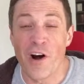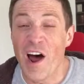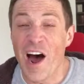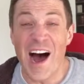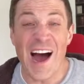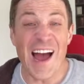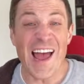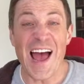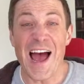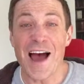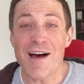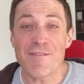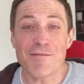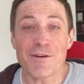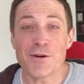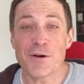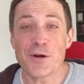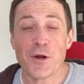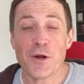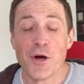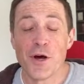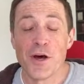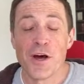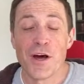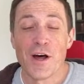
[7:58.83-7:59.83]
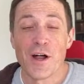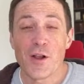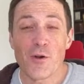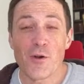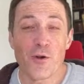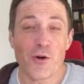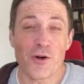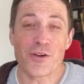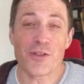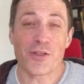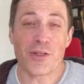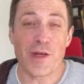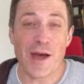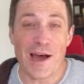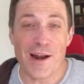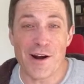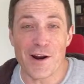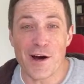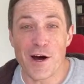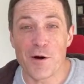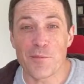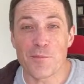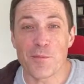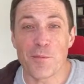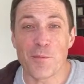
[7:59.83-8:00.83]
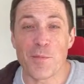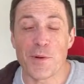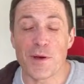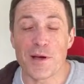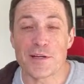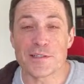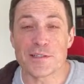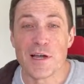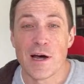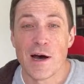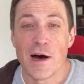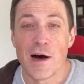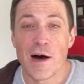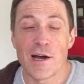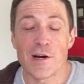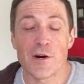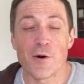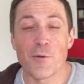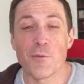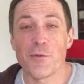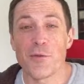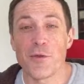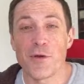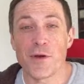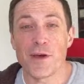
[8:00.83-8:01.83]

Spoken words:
I haven't looked that up because I don't think